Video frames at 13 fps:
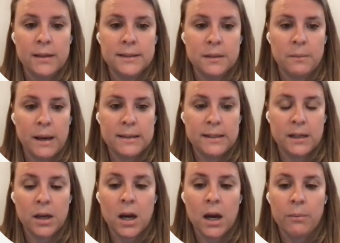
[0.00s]

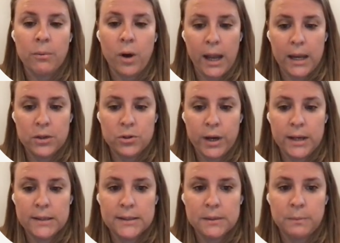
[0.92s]
customizing
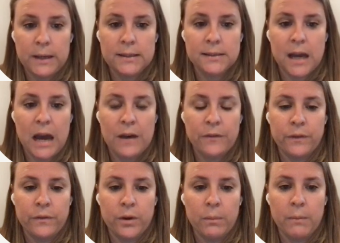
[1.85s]
carbohydrates based off
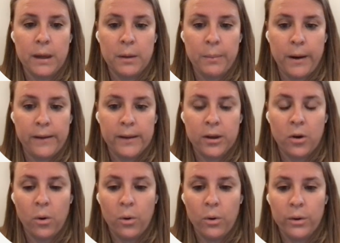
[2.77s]
of your metabolic
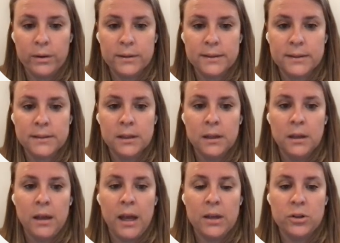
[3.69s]
goals
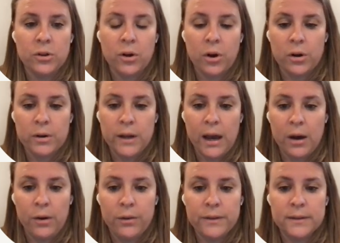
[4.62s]
and your current
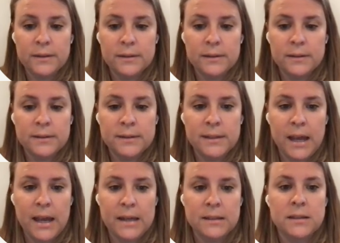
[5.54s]
health
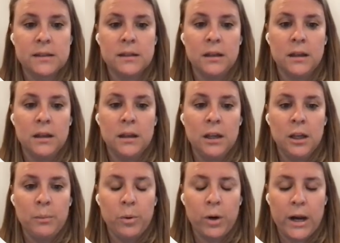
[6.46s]
state,
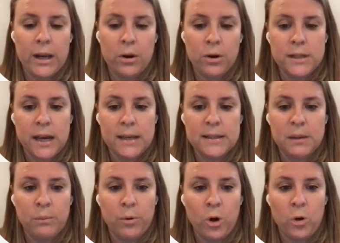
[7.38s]

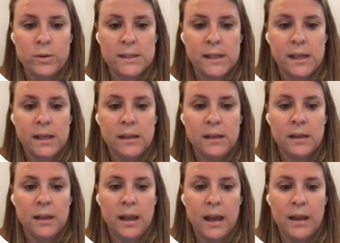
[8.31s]
prioritizing protein,
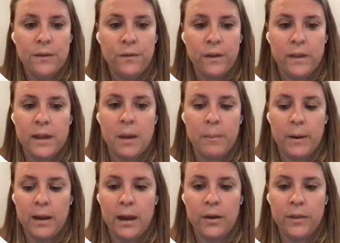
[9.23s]
and filling up
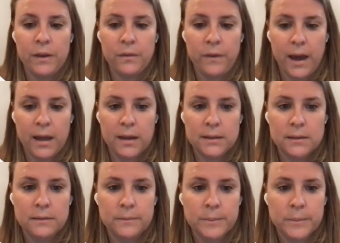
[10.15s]
on healthy
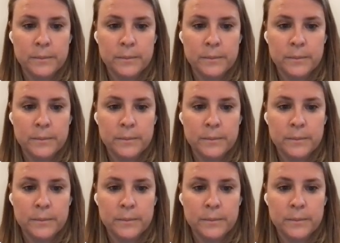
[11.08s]
fat.